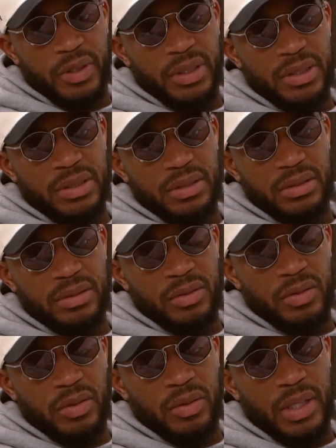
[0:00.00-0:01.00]
Whether
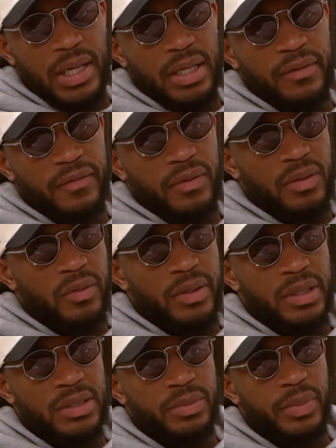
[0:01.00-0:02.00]
it's, you know, life
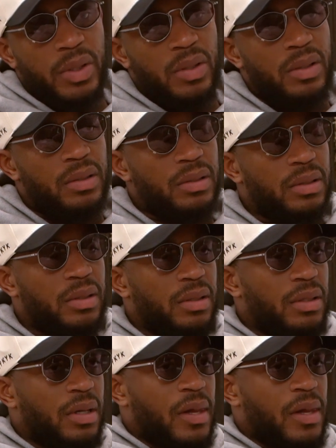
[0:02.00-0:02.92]
or whether it's ball.